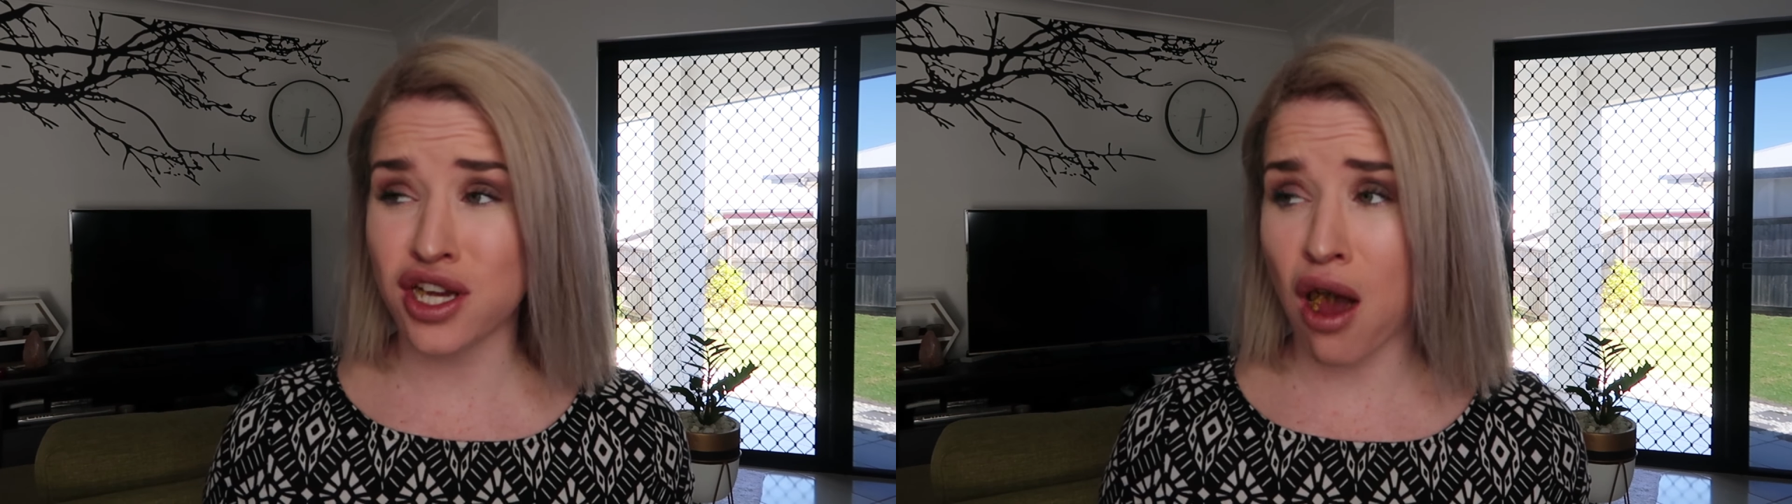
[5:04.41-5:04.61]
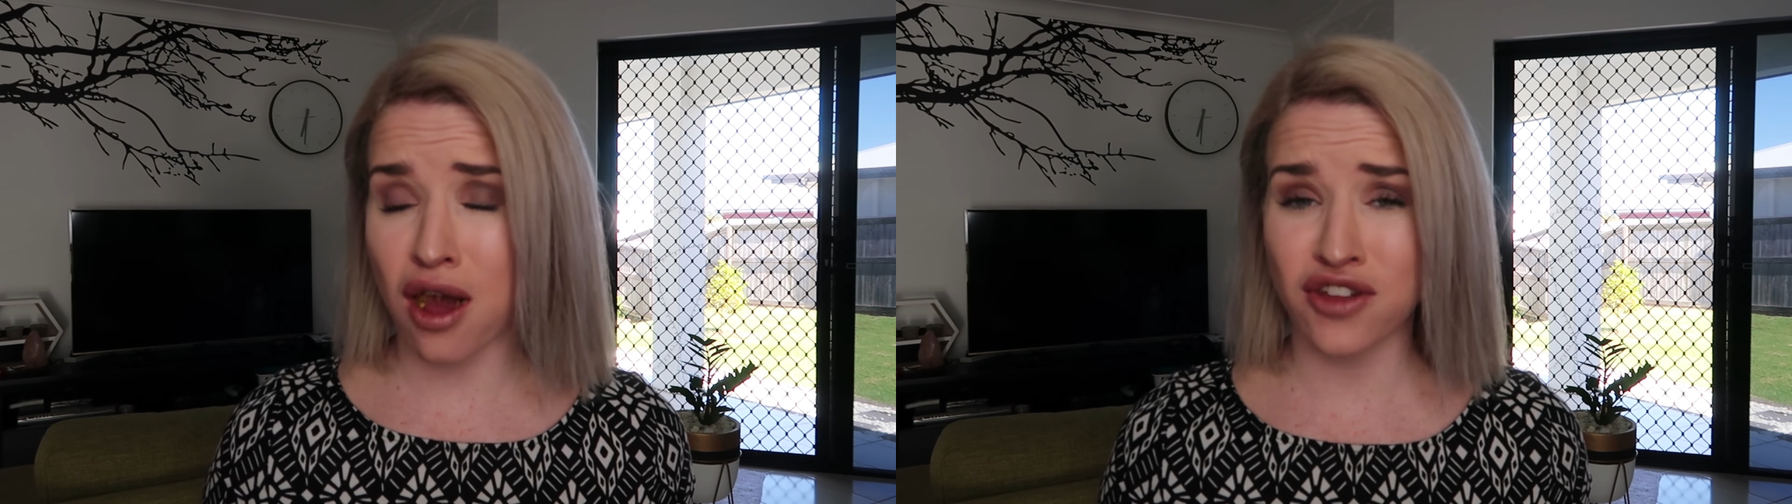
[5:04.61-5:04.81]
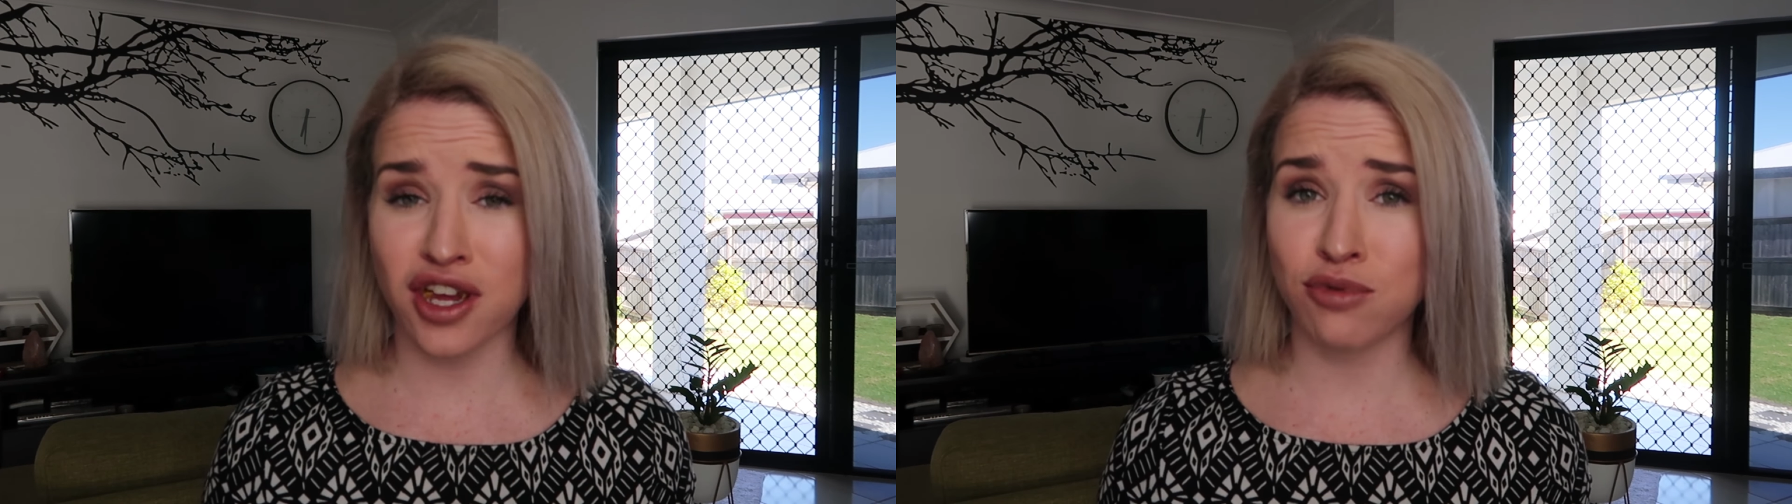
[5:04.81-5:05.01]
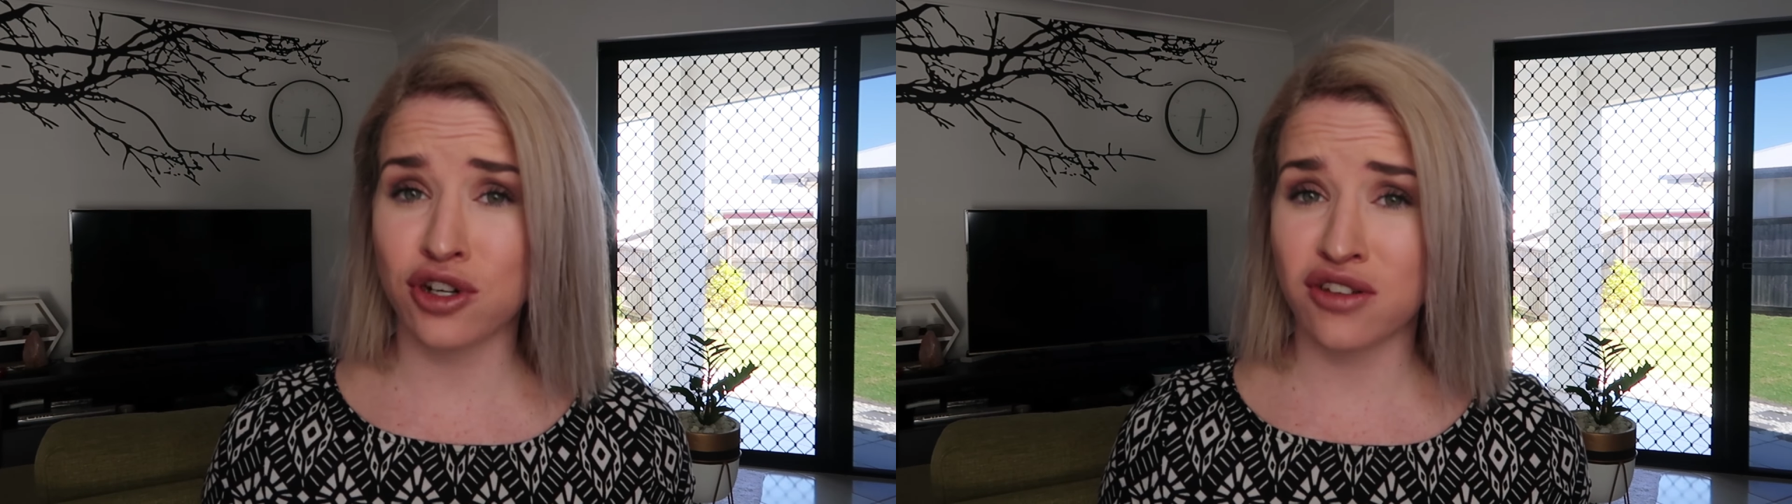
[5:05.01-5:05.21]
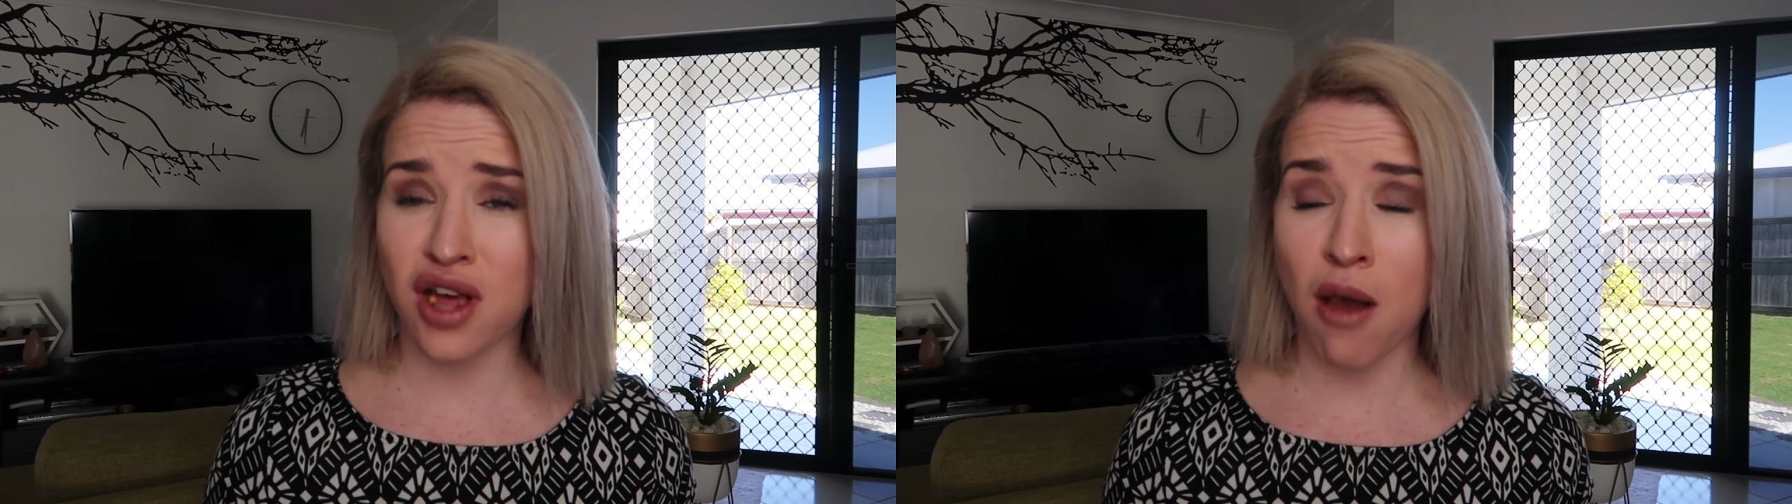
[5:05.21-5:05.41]
I think I
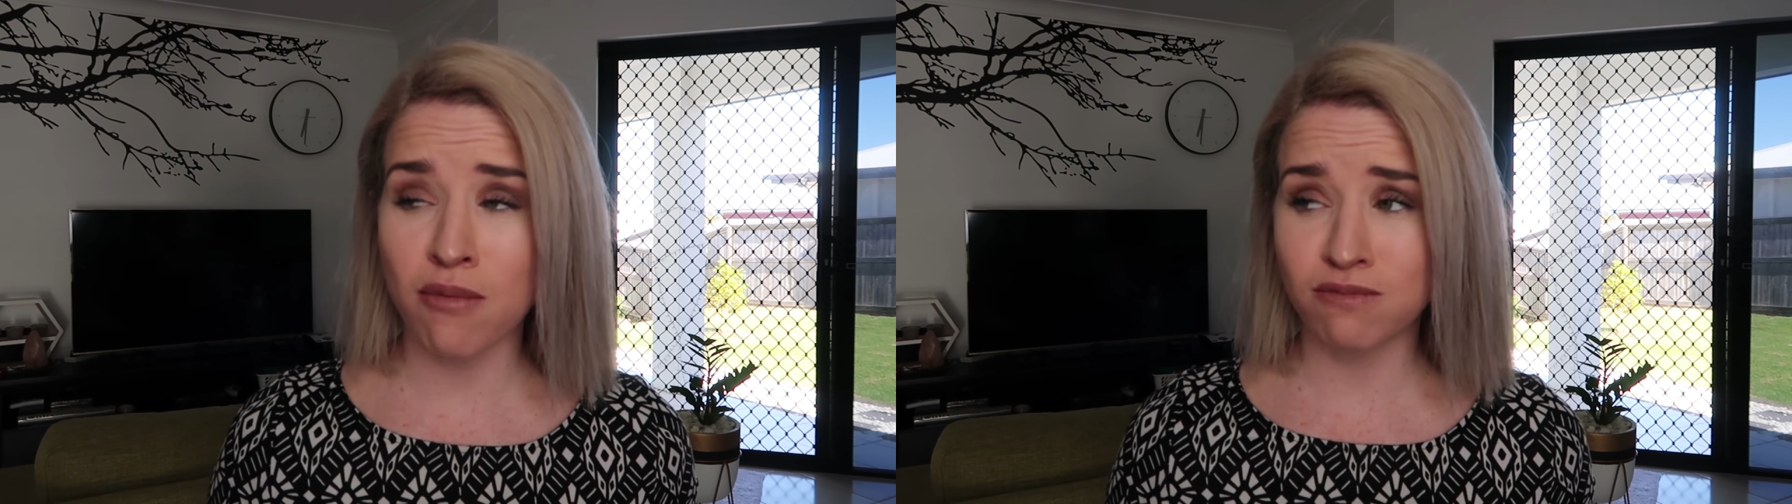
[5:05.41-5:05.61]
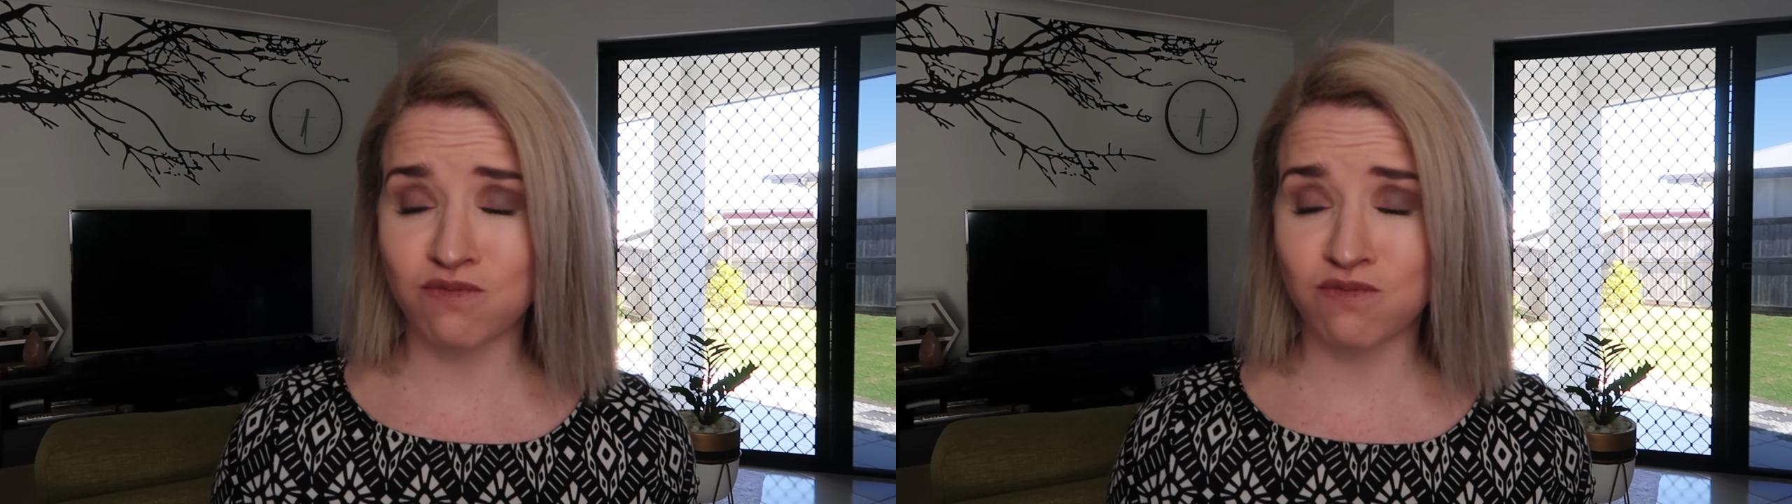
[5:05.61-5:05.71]
put on like